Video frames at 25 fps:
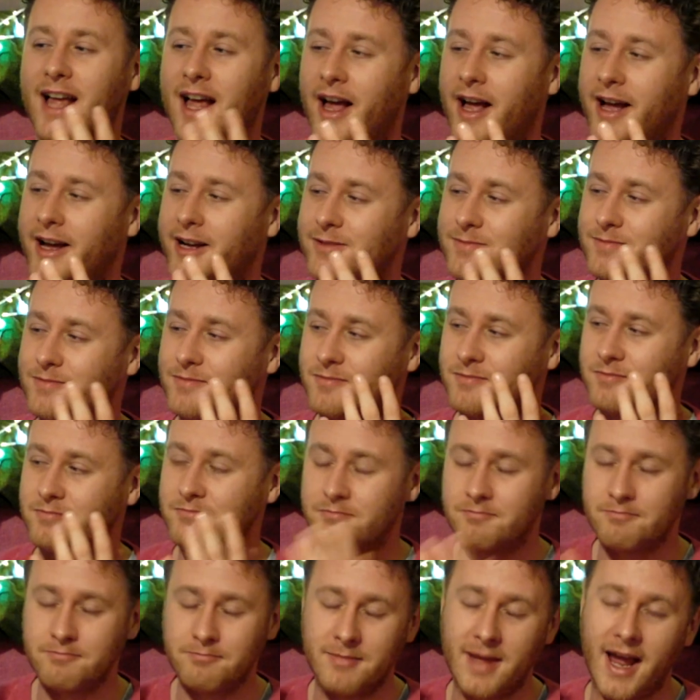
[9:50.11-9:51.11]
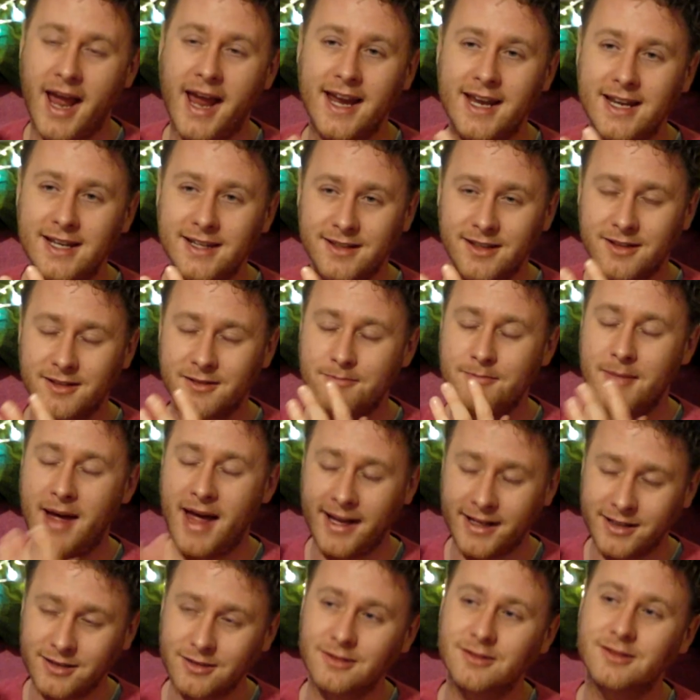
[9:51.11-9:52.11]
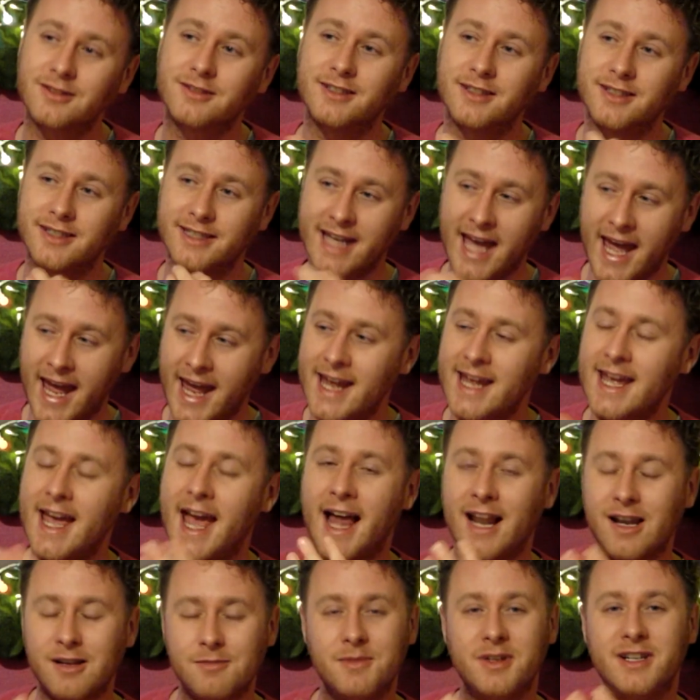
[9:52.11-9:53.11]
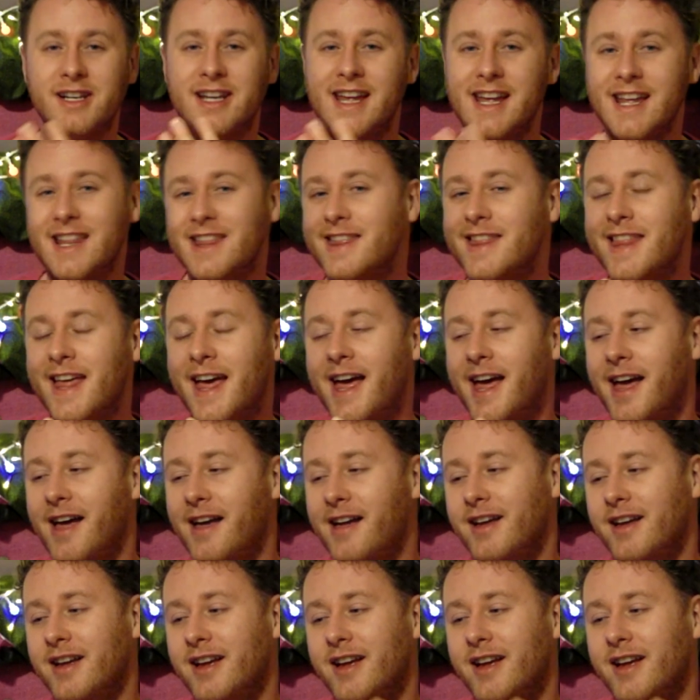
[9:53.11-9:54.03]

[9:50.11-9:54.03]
male gay element in there,